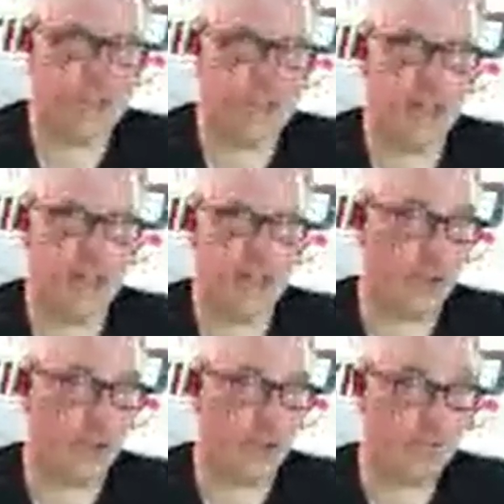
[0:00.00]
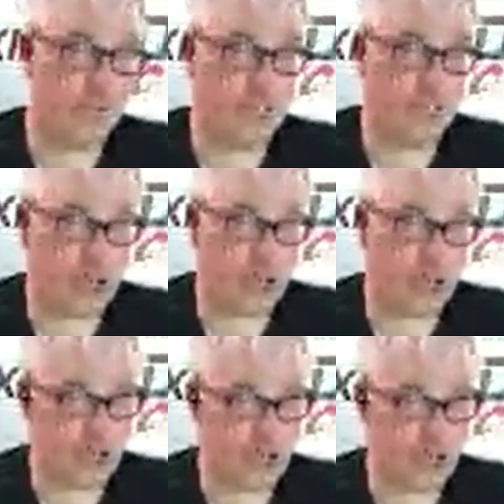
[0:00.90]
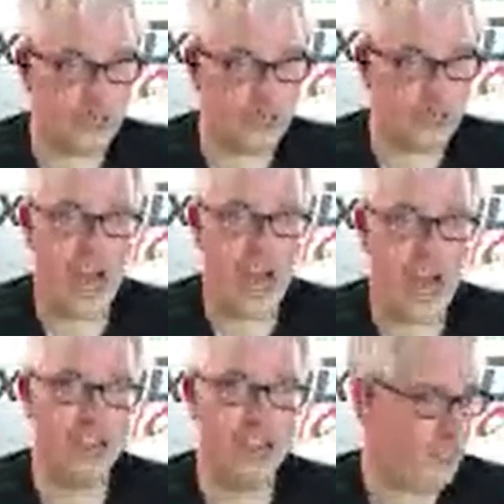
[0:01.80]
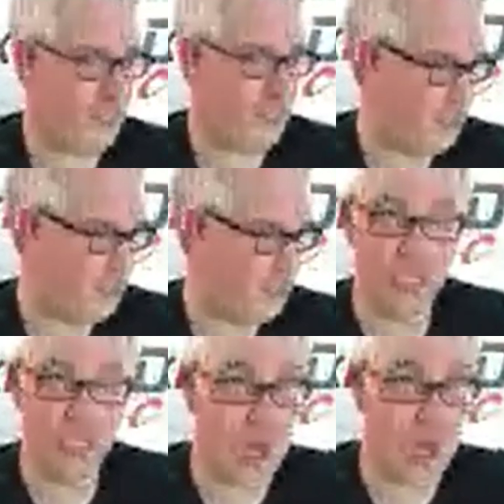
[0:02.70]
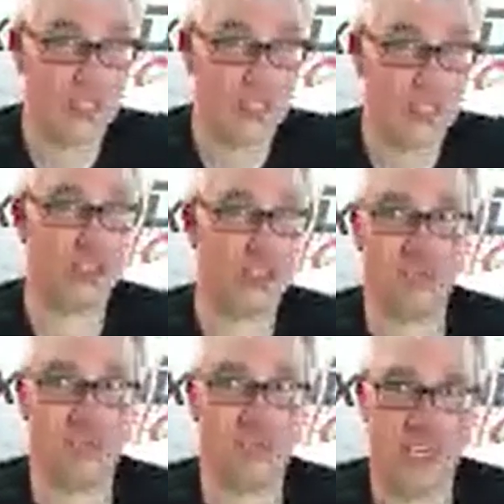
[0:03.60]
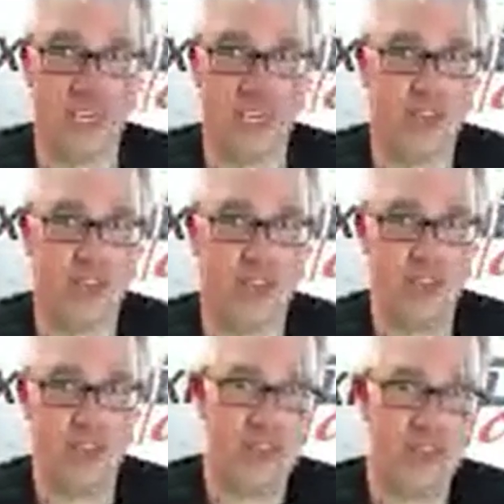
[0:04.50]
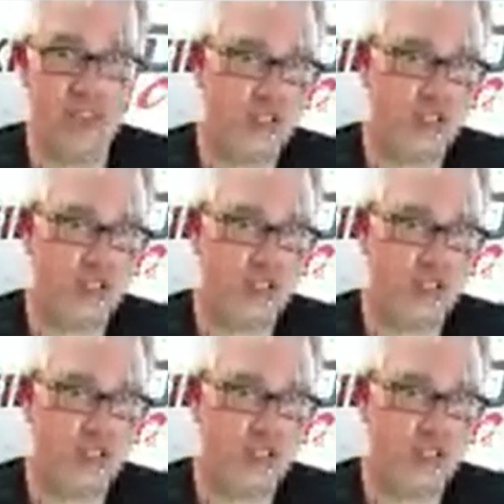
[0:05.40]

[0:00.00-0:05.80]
So what I'm fixing to show you is not the end product. It's just me trying to